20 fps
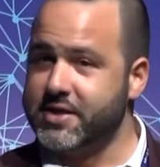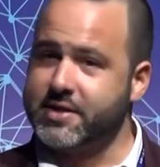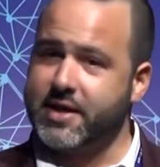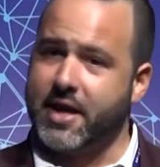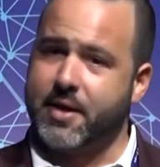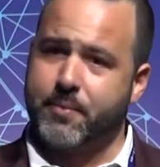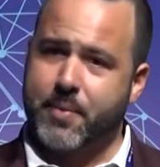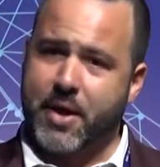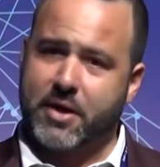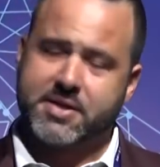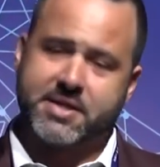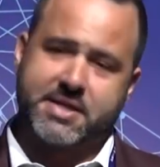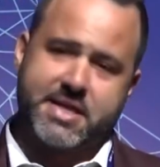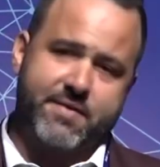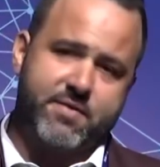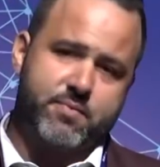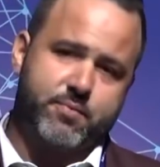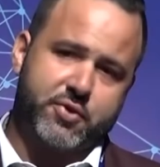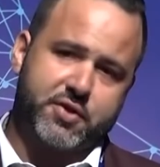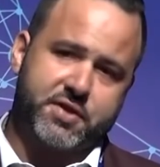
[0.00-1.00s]
that about
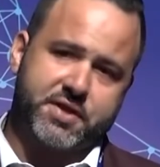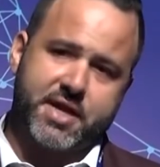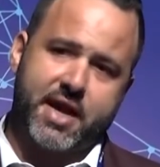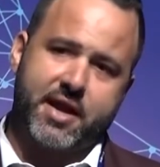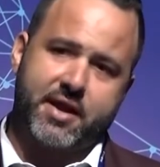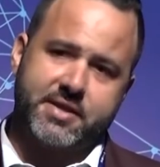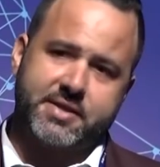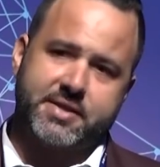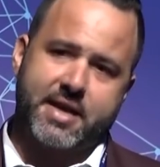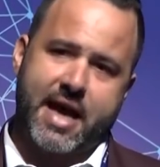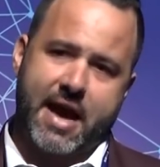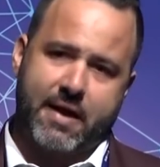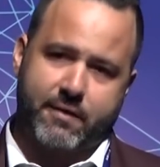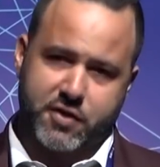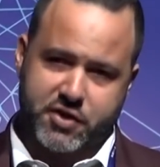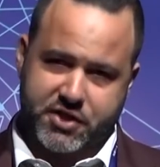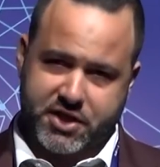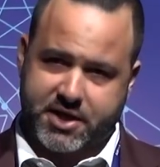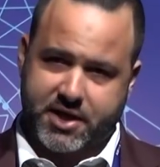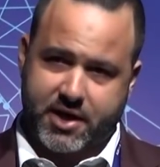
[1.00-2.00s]
7% is the
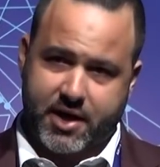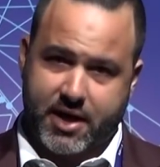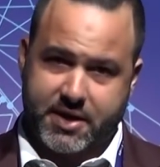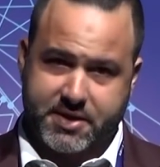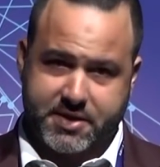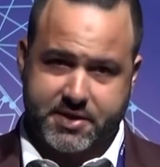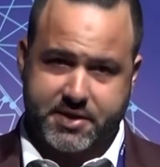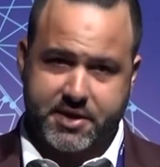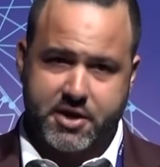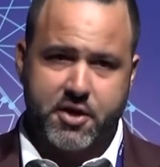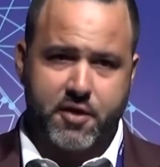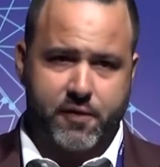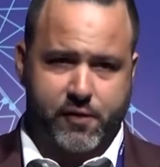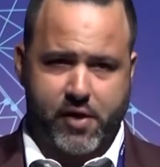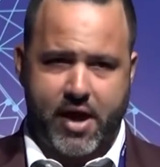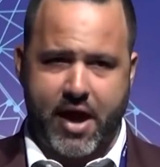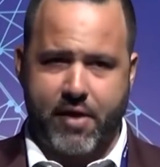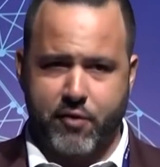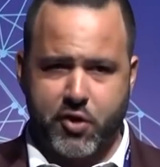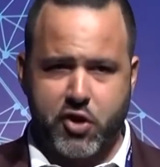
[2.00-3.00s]
average of cost
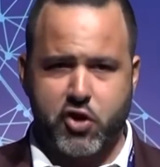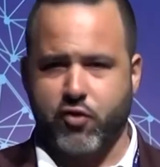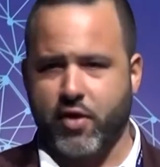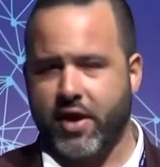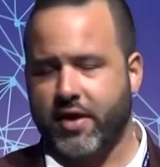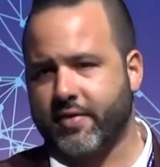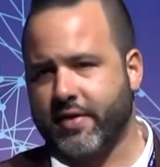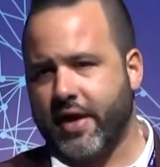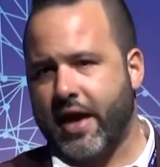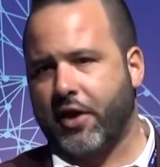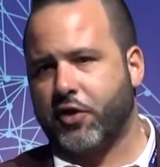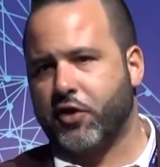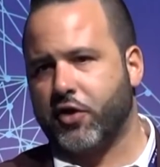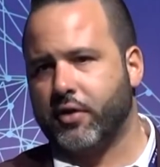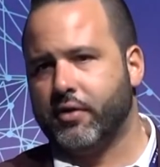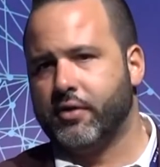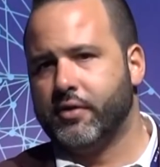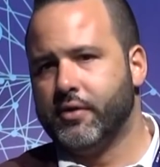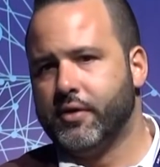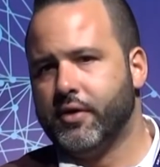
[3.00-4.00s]
for every
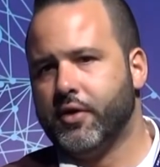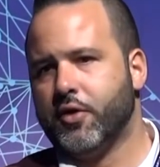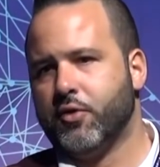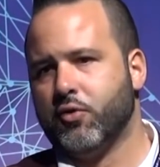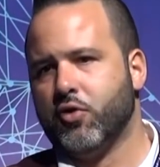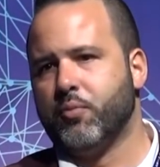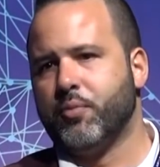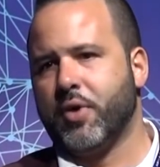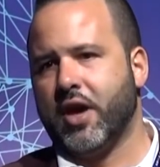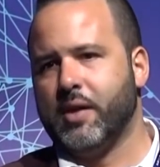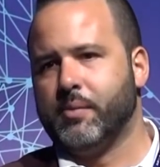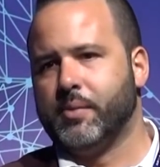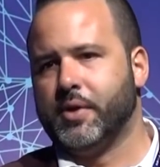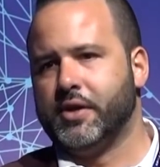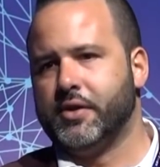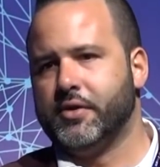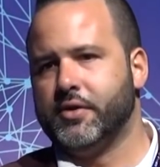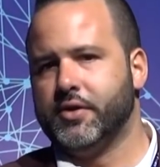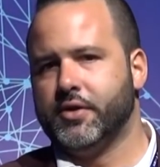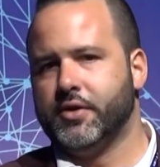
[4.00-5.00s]
transaction through a payment.